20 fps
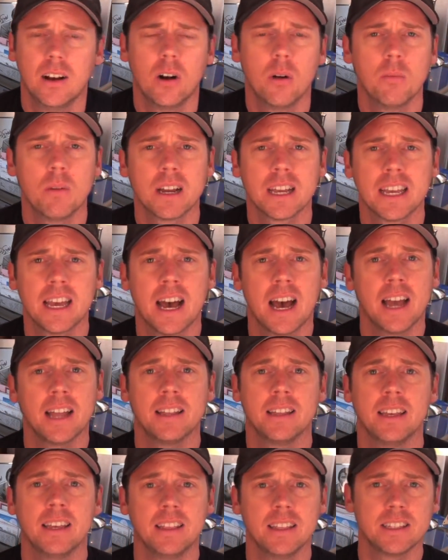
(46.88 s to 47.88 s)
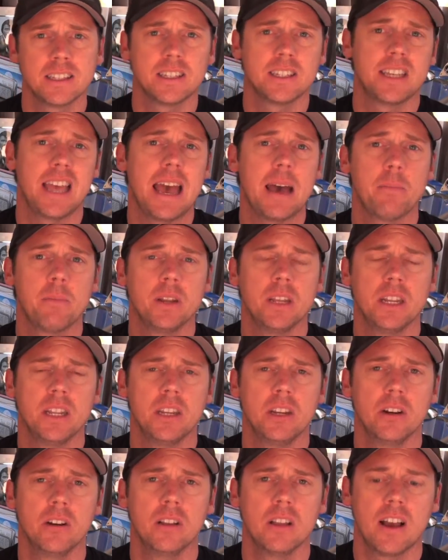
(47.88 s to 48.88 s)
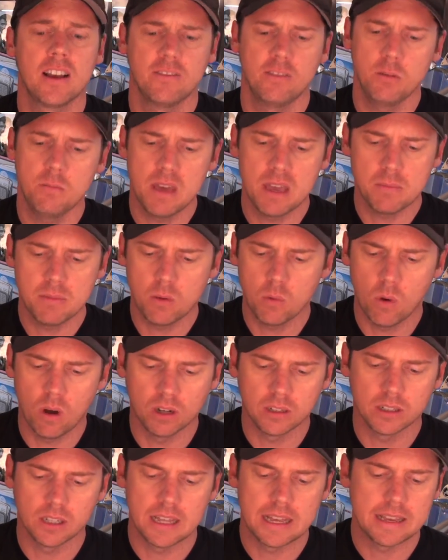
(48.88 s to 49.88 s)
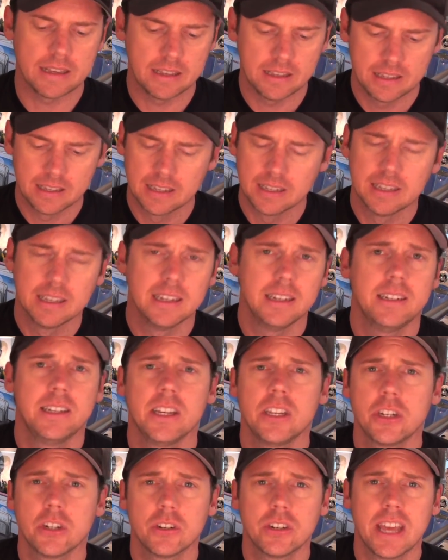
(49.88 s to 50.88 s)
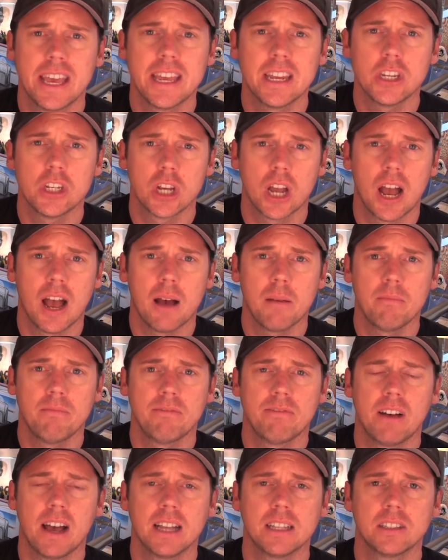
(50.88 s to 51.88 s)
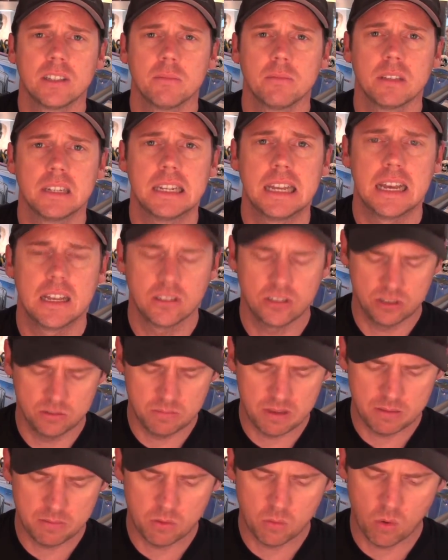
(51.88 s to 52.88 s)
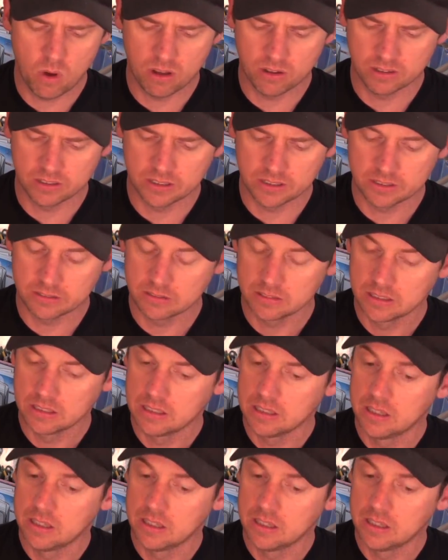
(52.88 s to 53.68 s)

Oh my God! And this is happening in your life. You may be wanting to like ditch your day job, find something else. You may be wanting to.